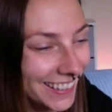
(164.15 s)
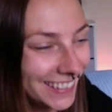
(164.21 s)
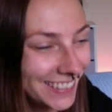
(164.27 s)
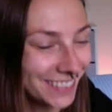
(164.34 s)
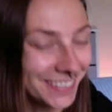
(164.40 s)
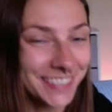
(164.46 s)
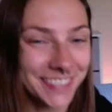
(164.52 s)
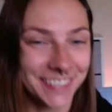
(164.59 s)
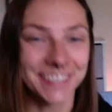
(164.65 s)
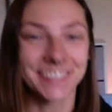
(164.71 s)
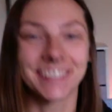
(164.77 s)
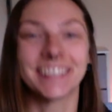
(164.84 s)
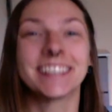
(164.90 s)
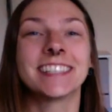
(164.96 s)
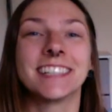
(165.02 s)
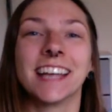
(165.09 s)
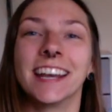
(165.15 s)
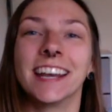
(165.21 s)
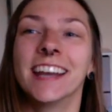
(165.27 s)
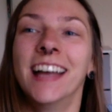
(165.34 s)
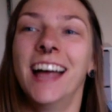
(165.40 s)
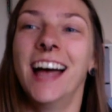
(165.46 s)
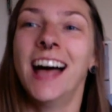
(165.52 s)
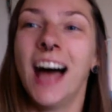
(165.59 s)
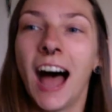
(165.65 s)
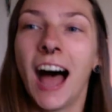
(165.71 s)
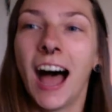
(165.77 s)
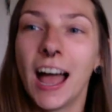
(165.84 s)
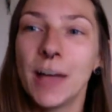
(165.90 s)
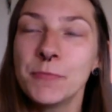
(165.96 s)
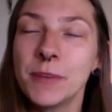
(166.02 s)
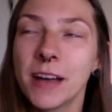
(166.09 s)
to a certain extent.
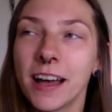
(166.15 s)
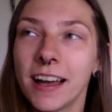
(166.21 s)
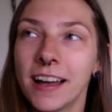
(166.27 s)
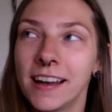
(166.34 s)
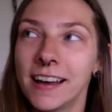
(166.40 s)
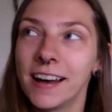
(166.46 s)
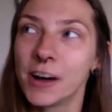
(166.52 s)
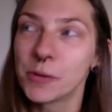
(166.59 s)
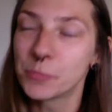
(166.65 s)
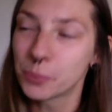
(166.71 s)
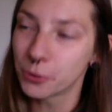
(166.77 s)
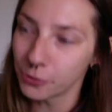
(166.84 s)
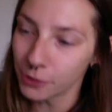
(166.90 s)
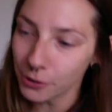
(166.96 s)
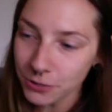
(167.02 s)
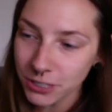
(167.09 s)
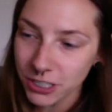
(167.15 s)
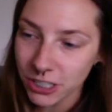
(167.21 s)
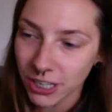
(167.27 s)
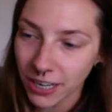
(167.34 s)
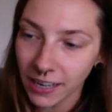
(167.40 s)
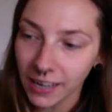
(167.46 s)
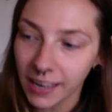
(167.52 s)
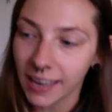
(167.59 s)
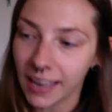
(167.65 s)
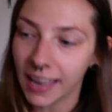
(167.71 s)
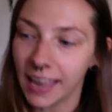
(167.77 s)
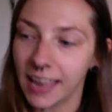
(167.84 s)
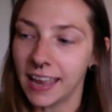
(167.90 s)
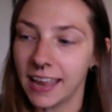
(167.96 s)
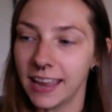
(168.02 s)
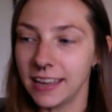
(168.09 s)
I'm approaching
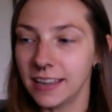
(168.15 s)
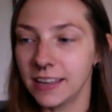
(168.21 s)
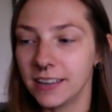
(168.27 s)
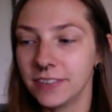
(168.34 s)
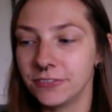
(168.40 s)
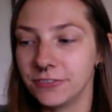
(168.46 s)
a